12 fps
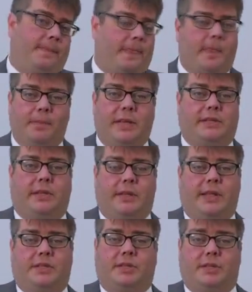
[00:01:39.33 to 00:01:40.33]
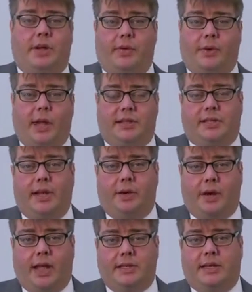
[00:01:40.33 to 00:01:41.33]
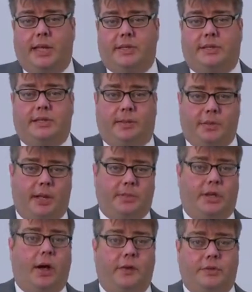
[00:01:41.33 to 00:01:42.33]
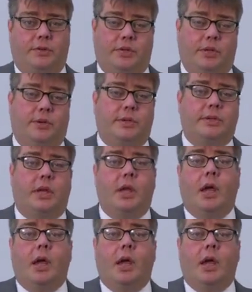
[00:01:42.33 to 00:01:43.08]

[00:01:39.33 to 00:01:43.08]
Basically, that's just another non-standardized test that sometimes the officers use.